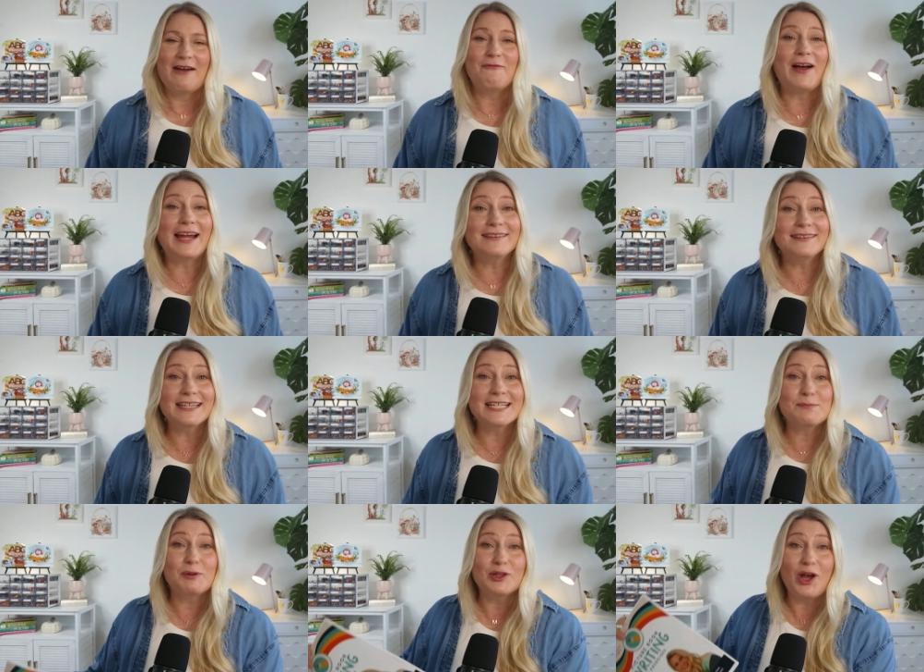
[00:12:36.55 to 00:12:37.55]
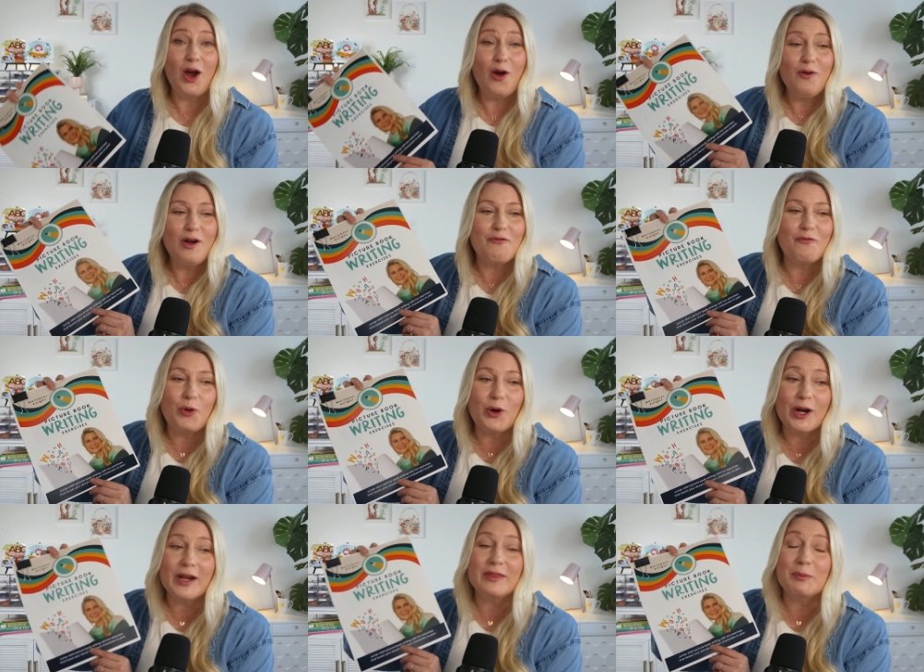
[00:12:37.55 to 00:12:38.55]
Find the links below
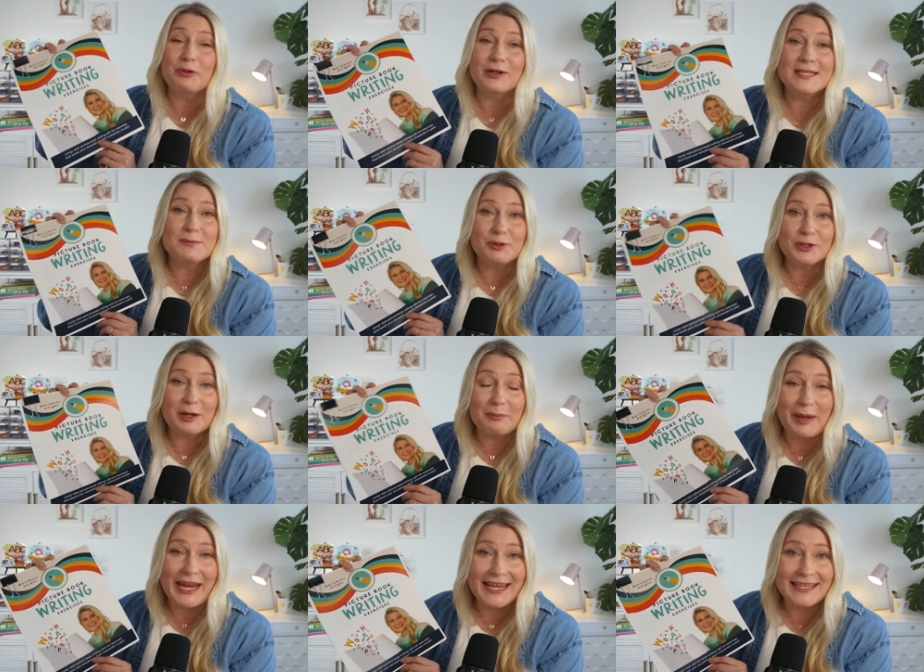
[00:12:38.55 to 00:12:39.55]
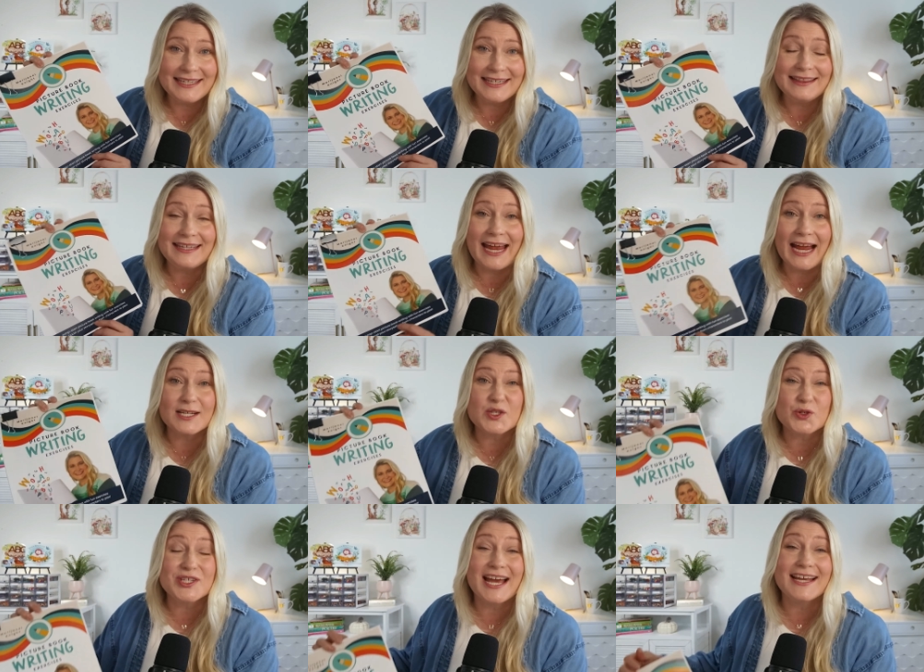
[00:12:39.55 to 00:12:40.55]
for the printable companion, the
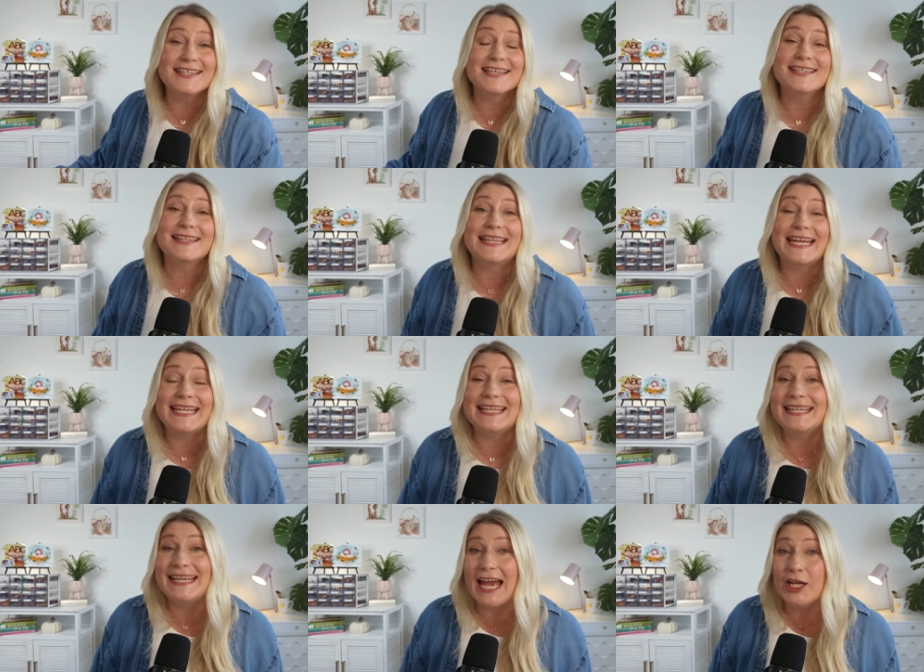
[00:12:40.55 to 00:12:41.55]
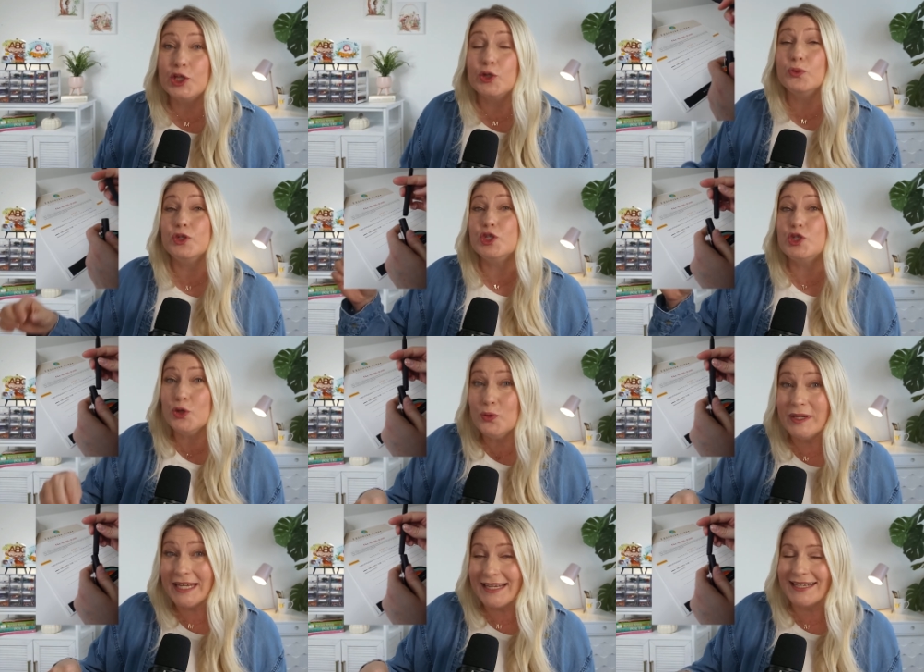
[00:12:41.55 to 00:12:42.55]
exercises that get you
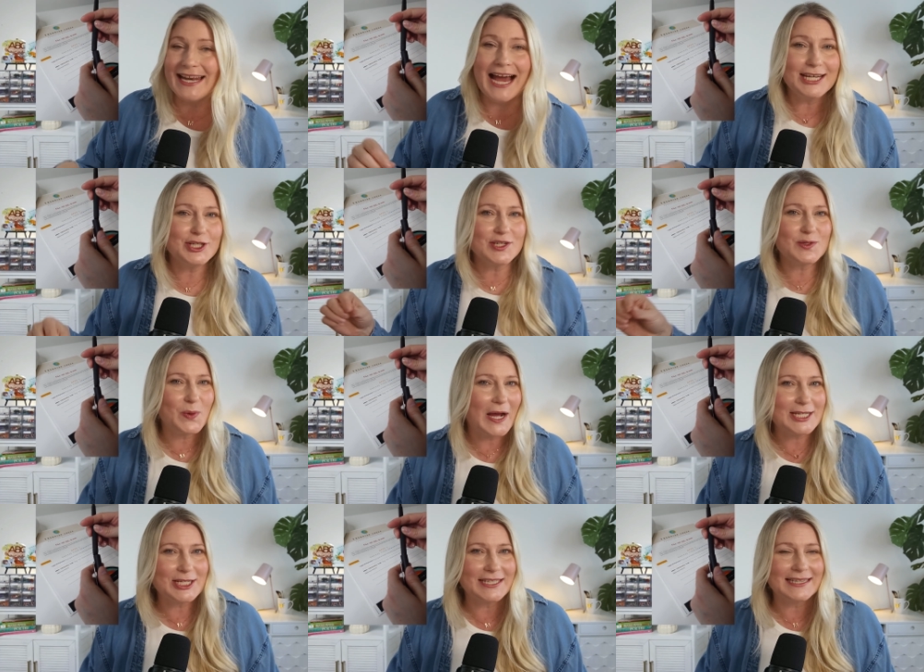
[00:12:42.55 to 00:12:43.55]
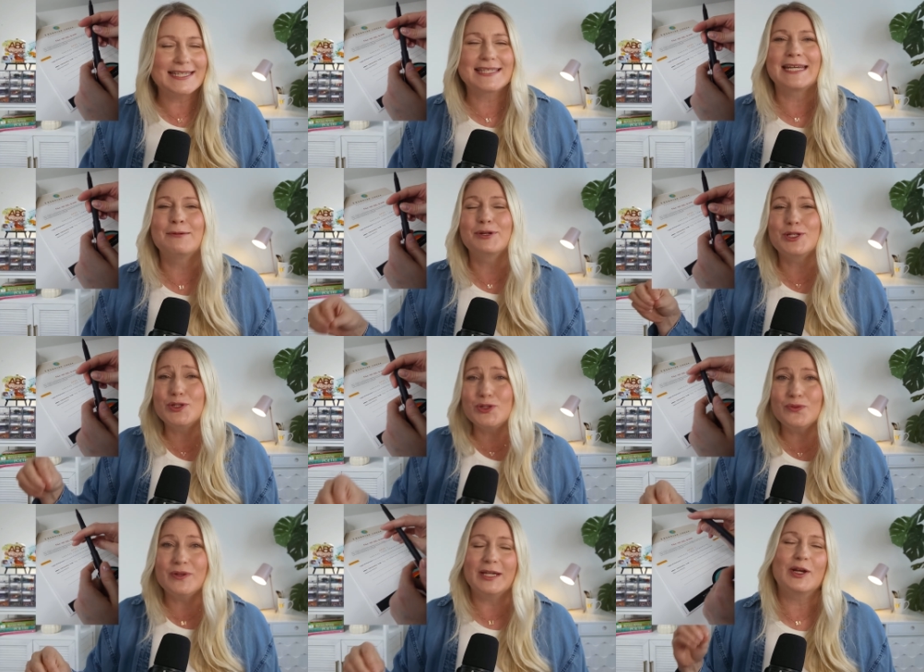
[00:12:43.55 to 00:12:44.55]
doing, not just watching and listening, but
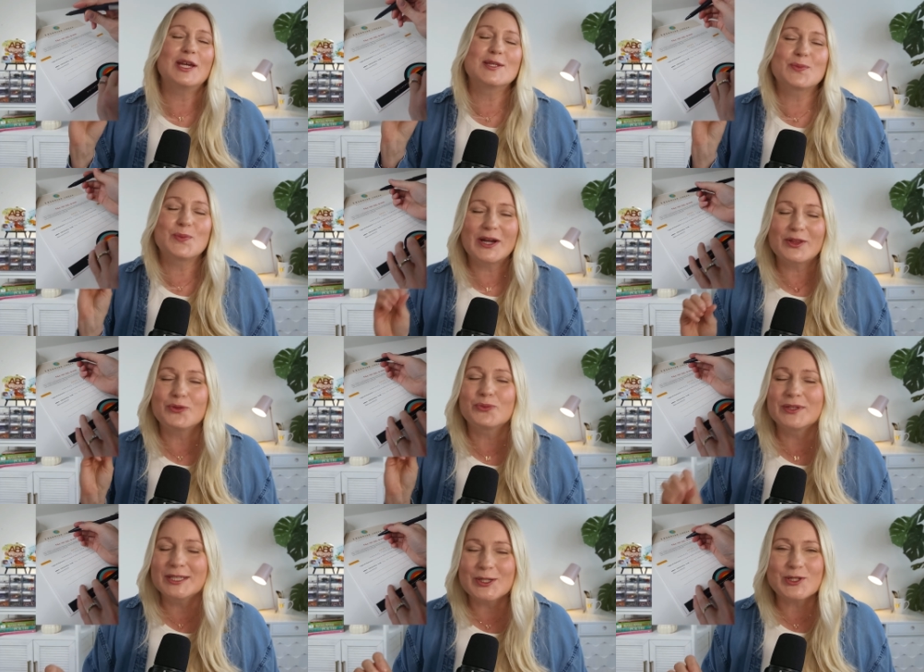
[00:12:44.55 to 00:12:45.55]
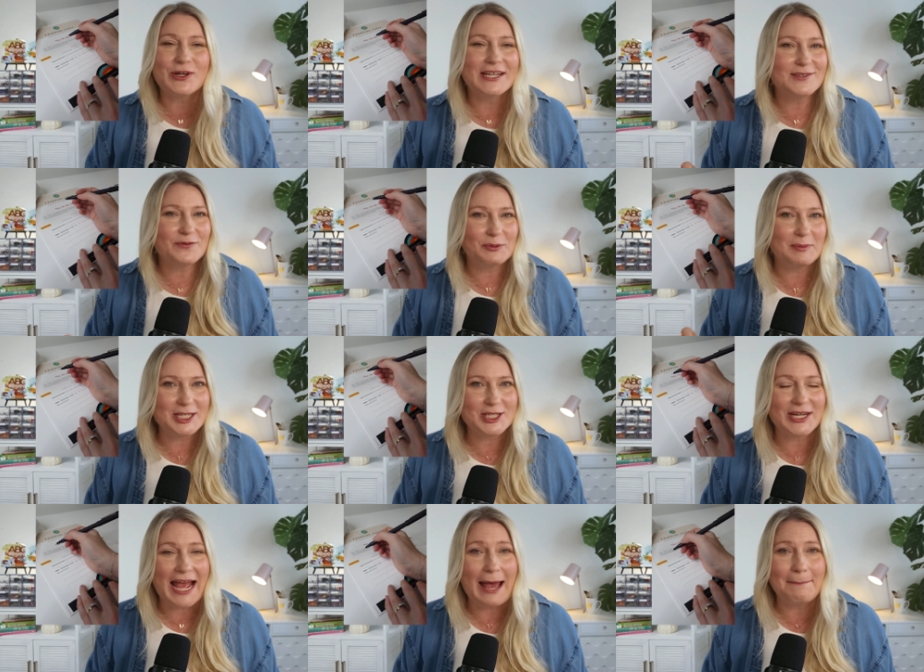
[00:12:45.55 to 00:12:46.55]
doing is where the real transformation
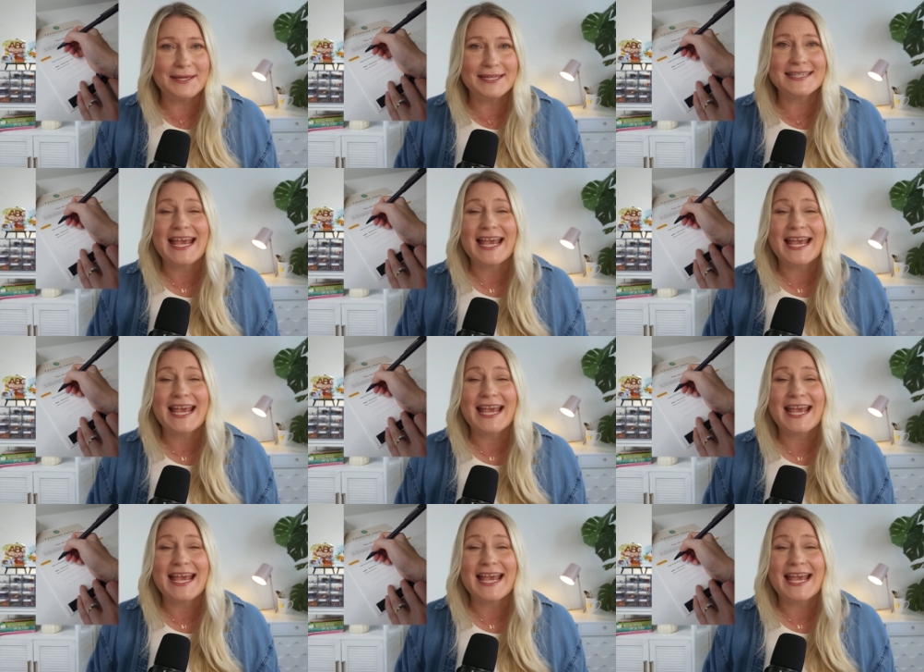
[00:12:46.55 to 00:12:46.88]
happens.